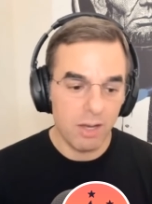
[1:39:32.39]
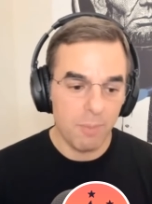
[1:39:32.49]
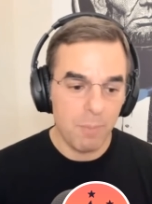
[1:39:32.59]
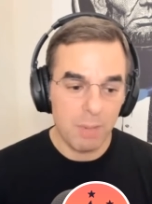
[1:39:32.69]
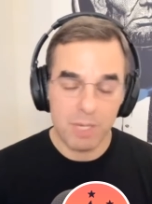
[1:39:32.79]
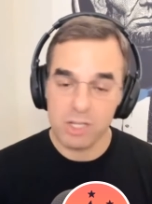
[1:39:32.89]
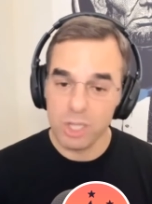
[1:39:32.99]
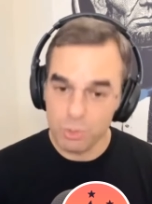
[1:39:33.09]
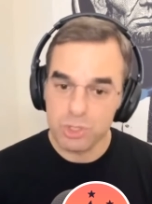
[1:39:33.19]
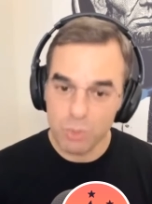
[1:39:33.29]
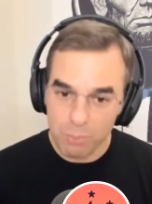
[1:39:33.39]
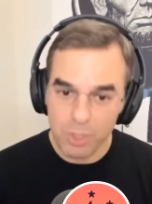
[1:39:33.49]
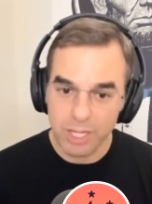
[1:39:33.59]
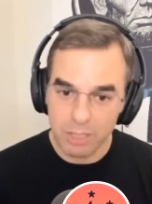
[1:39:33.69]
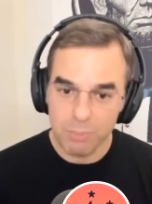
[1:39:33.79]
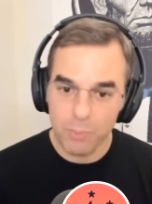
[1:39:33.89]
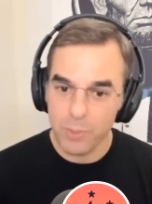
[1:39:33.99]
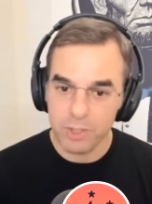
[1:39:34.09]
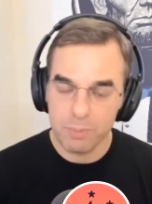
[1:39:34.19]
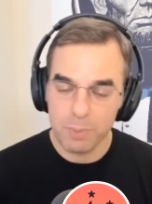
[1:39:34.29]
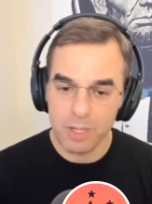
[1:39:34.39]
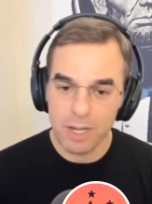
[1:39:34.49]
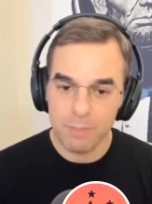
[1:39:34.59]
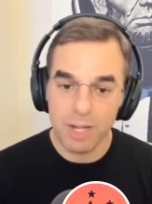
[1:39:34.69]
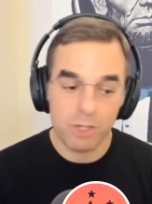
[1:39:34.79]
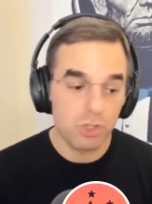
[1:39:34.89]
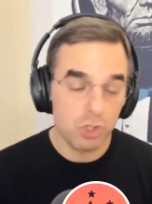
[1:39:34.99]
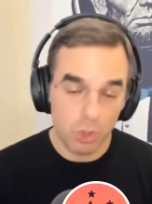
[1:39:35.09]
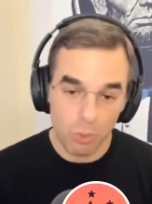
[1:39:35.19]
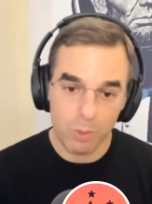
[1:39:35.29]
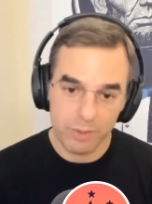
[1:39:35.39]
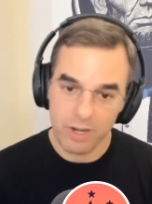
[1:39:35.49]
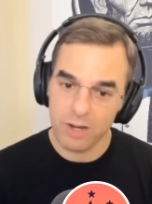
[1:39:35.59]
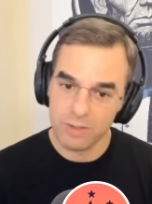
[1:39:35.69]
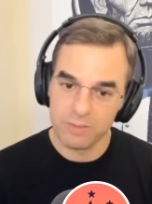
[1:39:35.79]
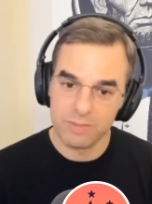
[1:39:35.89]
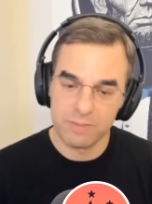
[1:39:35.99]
maybe close to a breaking point, but I'm not sure we're there.